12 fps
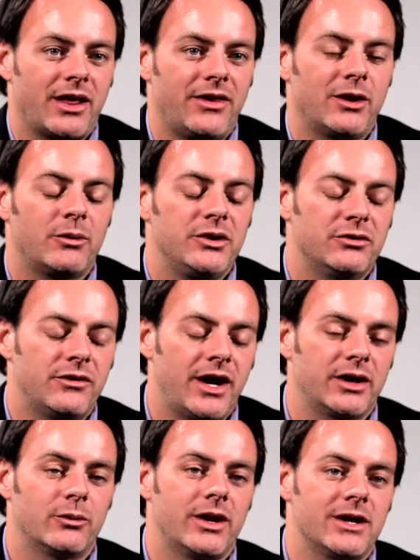I think when you
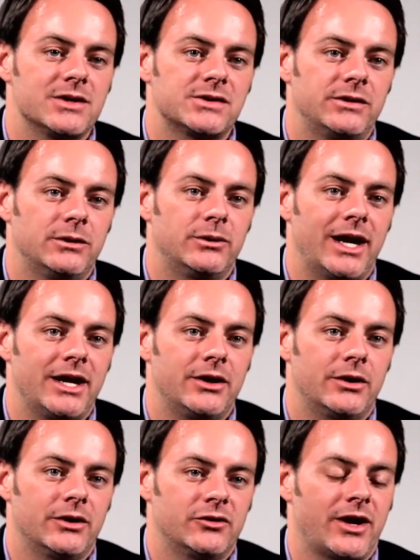find ways to get
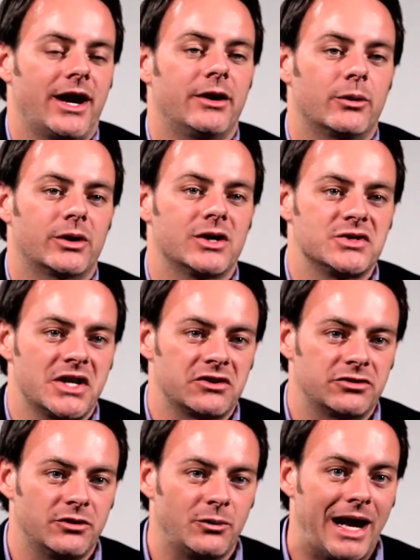your entire
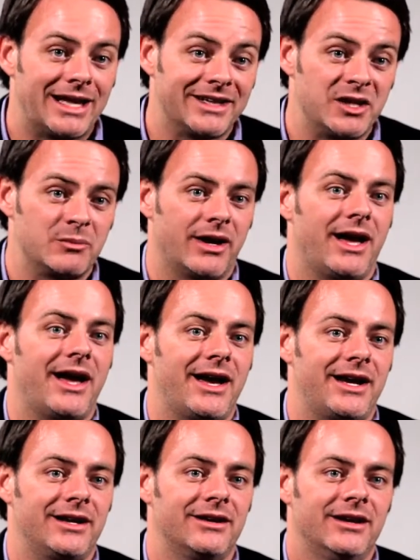organization rallying
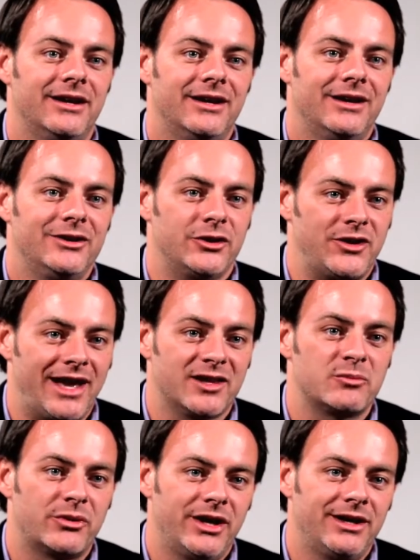behind your
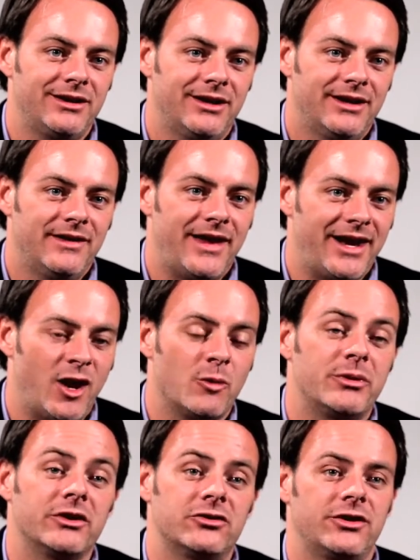talent brand and
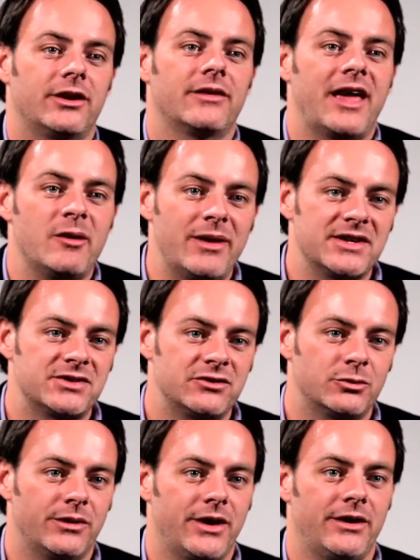helping share that message
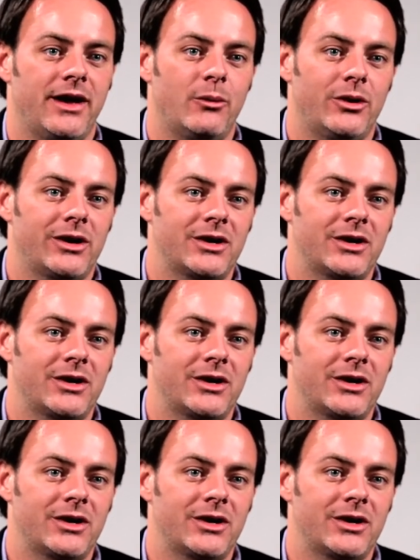with their network,